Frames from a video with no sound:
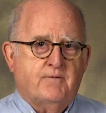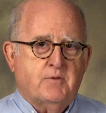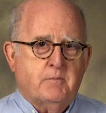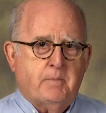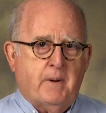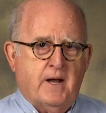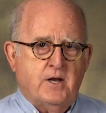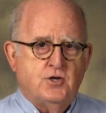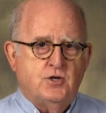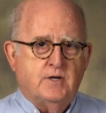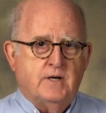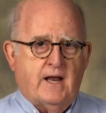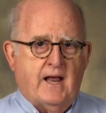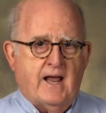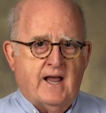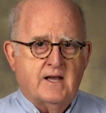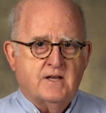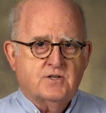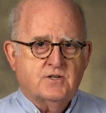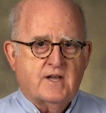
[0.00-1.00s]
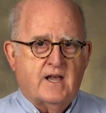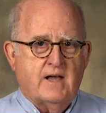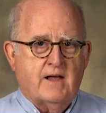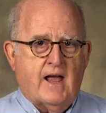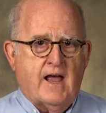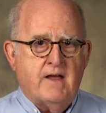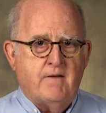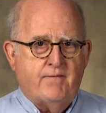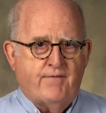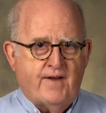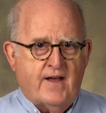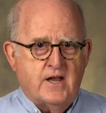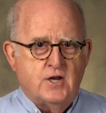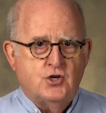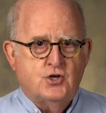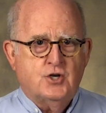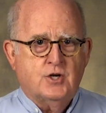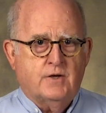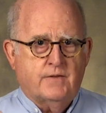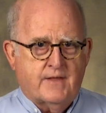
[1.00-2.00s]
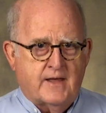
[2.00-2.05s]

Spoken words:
the patient has aphasia,